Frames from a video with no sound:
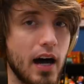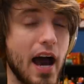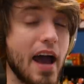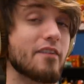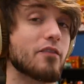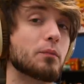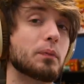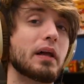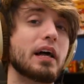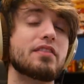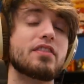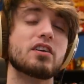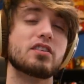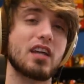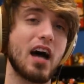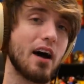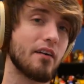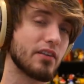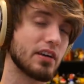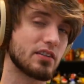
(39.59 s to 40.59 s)
I haven't played this,
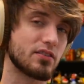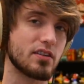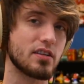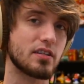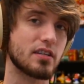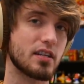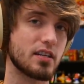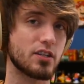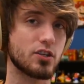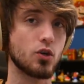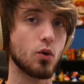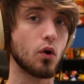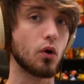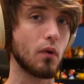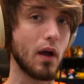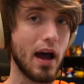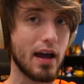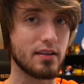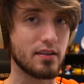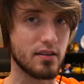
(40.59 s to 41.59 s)
obviously, since New
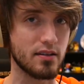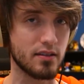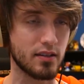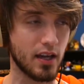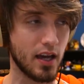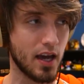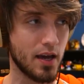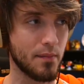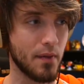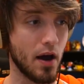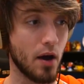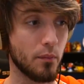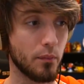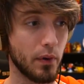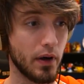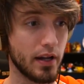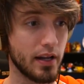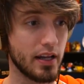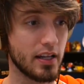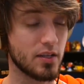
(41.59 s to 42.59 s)
Horizons came out,
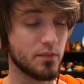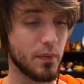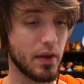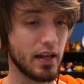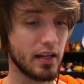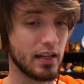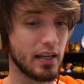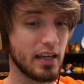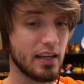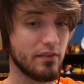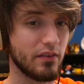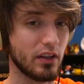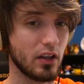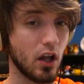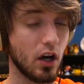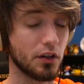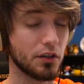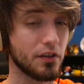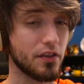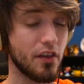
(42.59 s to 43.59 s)
but it's been even
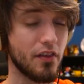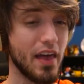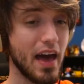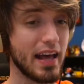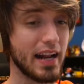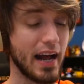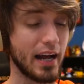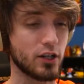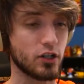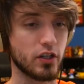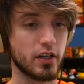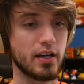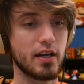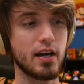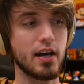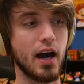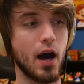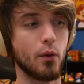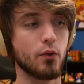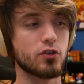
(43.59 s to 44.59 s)
longer than that, actually.
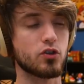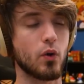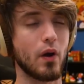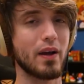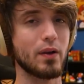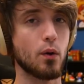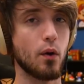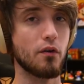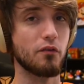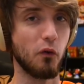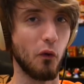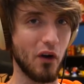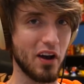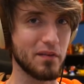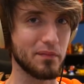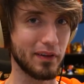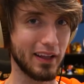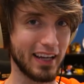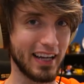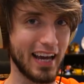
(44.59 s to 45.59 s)
I was trying to
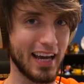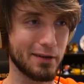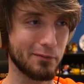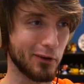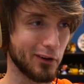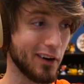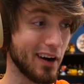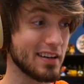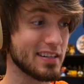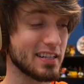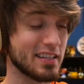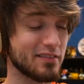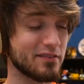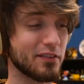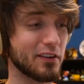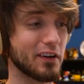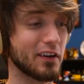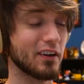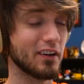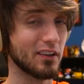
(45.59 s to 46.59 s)
avoid playing Animal Crossing
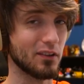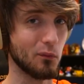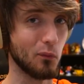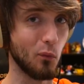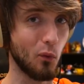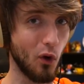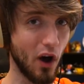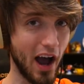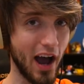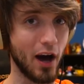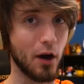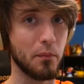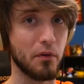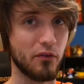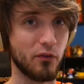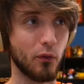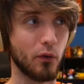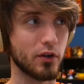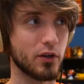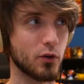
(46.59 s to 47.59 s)
for a while
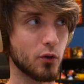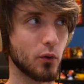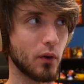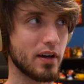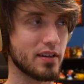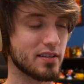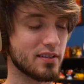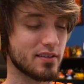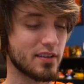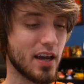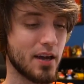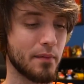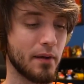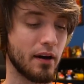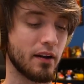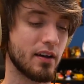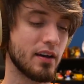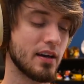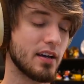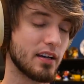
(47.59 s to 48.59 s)
before New Horizons came
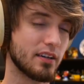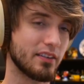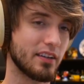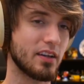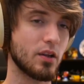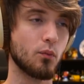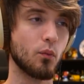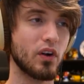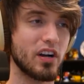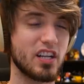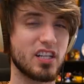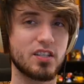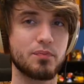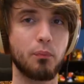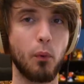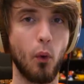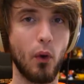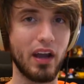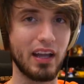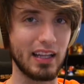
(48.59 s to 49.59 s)
out, because I didn't want to
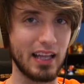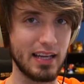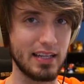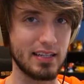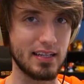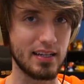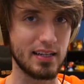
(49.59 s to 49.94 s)
spoil it.